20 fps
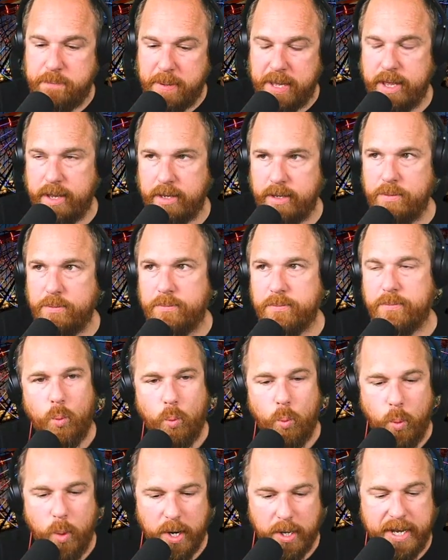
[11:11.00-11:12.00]
been
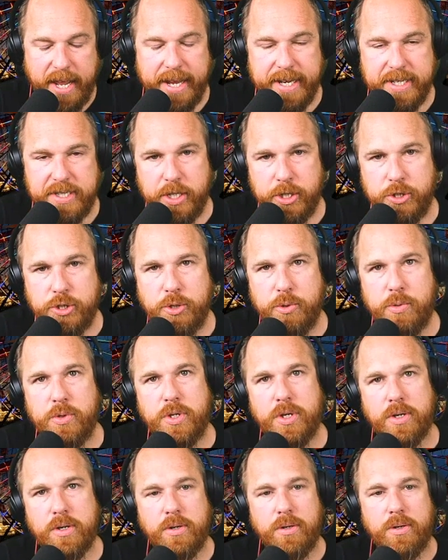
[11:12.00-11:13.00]
where Casey
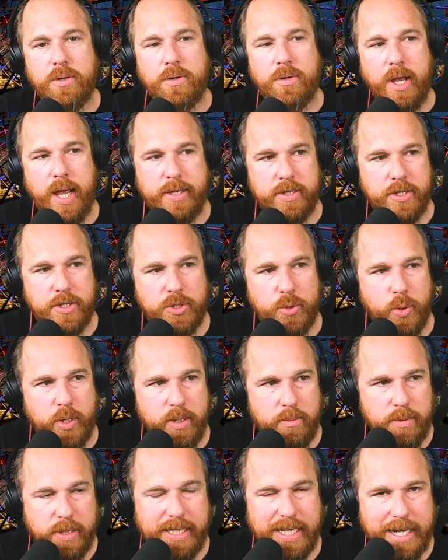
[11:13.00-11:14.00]
Jr. and the
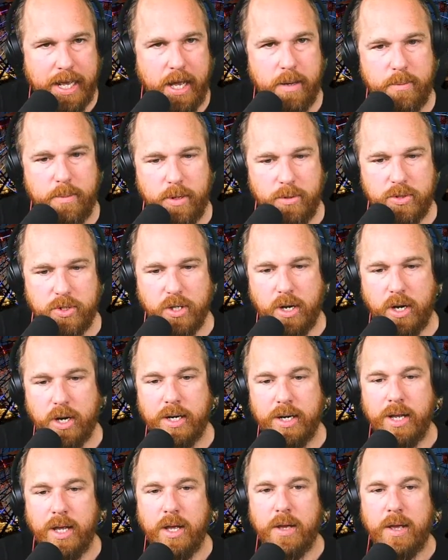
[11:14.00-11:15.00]
storybook canal boats
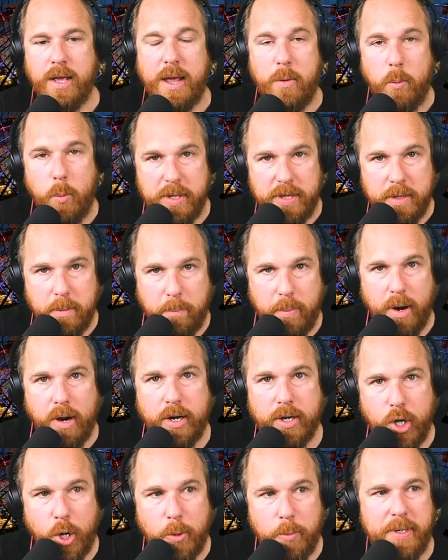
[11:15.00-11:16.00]
are. When the
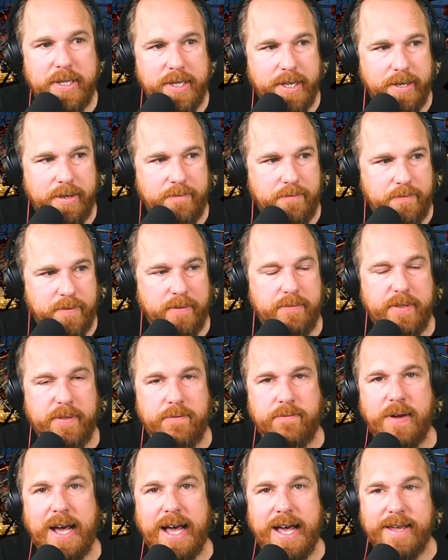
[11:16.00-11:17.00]
park opened in
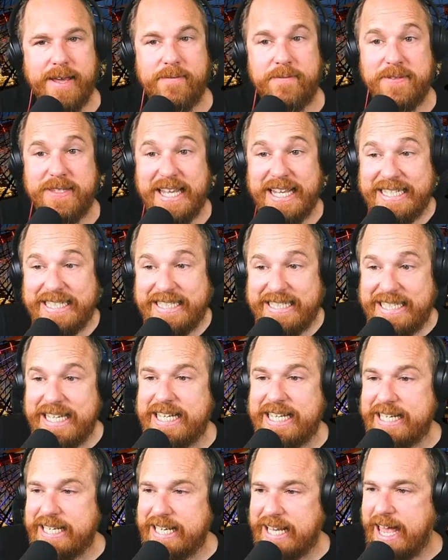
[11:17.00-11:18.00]
55, they
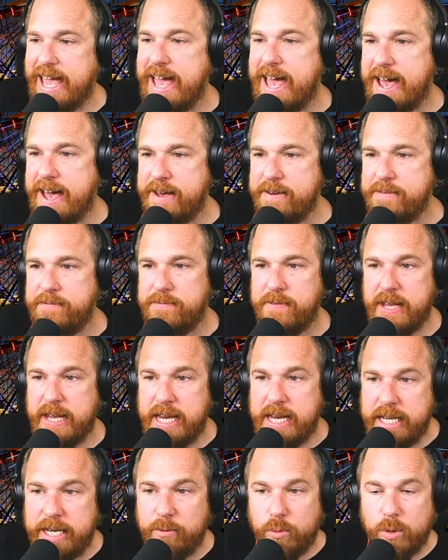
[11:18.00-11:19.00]
didn't have
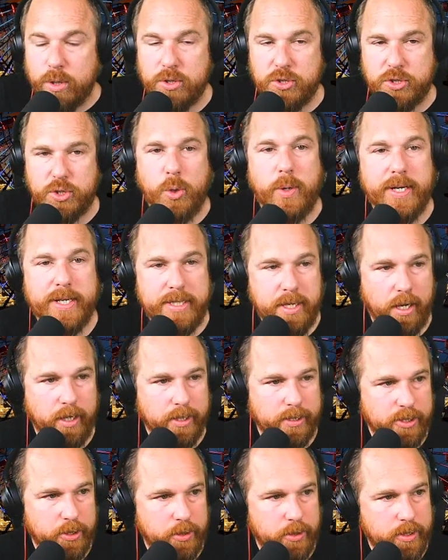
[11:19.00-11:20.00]
any real
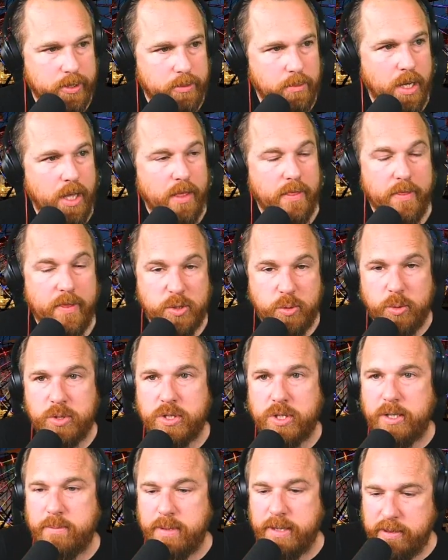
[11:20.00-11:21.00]
storytelling to them. This
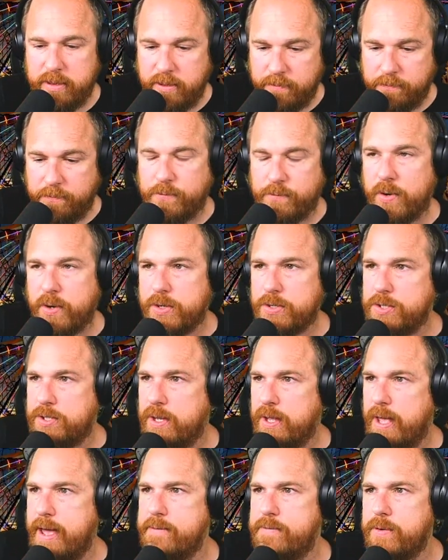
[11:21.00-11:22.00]
was going to be the
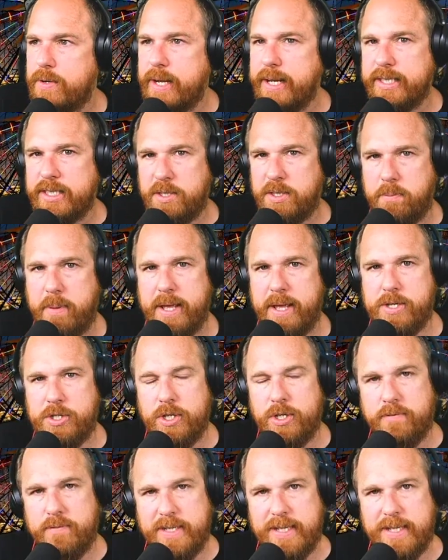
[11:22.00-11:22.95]
first ever expansion of